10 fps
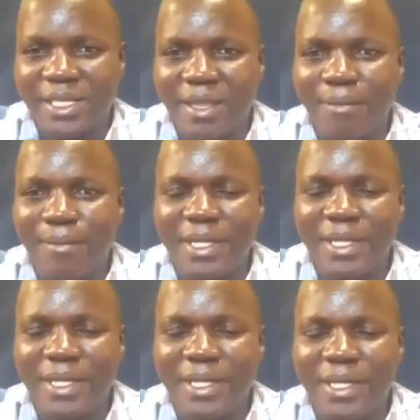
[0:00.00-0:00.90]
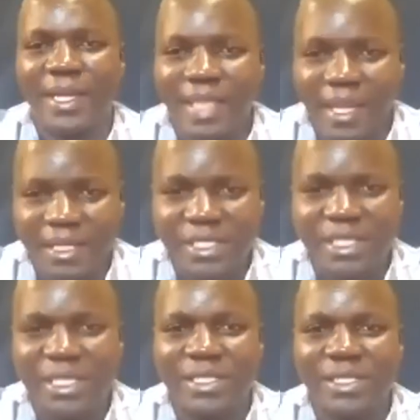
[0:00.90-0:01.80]
meaning the
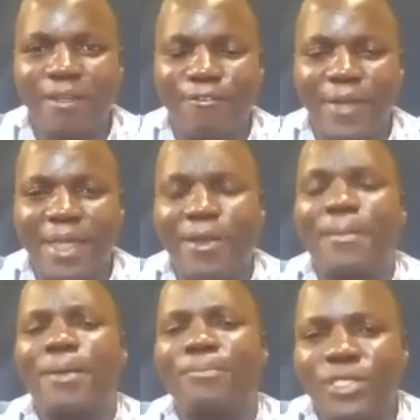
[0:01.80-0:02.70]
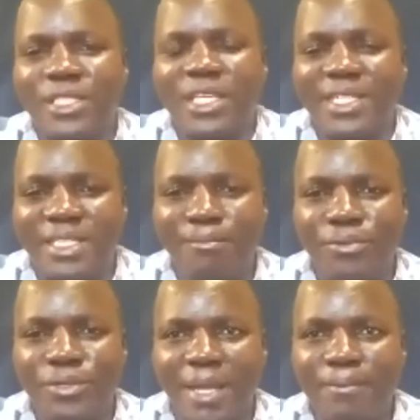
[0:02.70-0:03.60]
characteristics, if I may put it in a simple
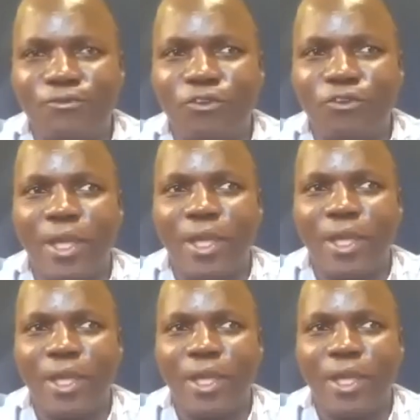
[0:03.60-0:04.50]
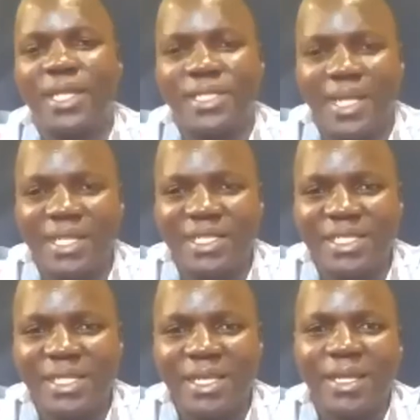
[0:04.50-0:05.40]
term for everybody to
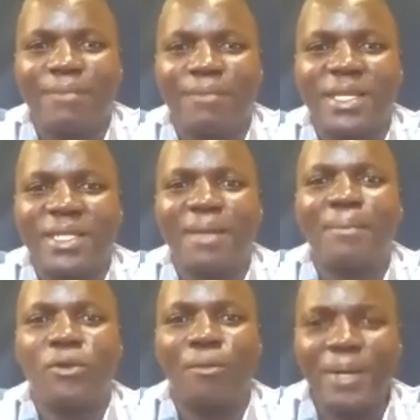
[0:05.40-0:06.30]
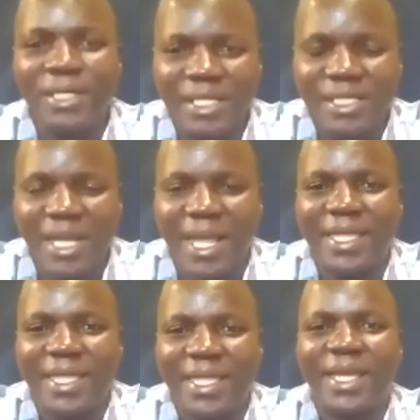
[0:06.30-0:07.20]
understand, meaning the properties are
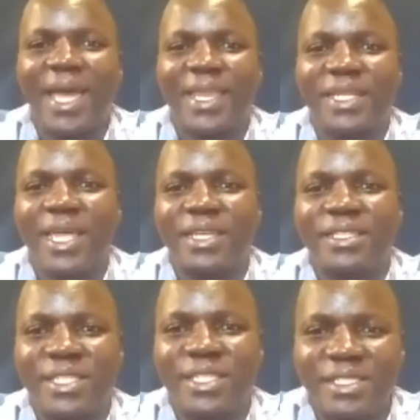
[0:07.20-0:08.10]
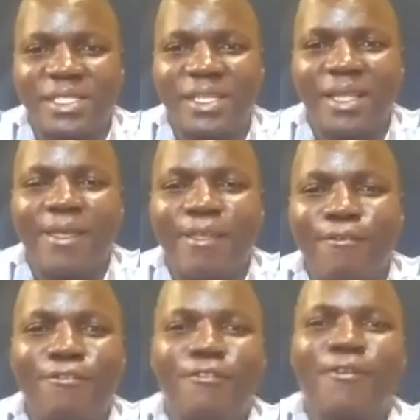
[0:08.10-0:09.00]
the characteristics
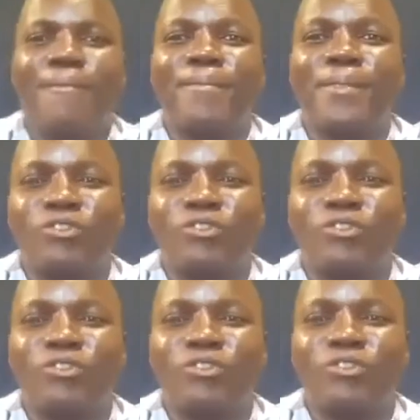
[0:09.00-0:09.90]
if solids were